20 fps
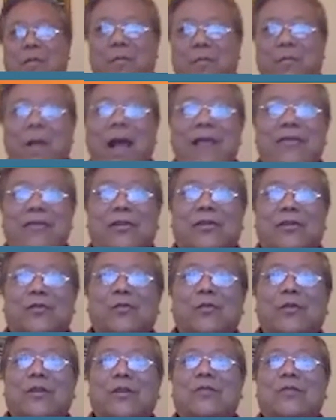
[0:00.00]
method
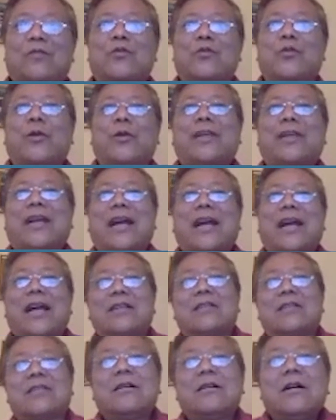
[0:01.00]
to treat the
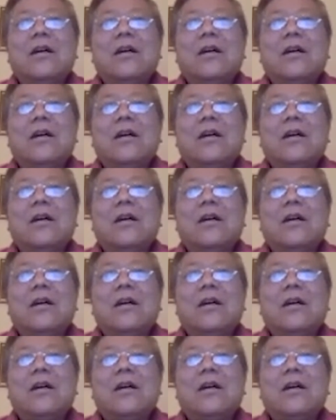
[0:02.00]
cancer,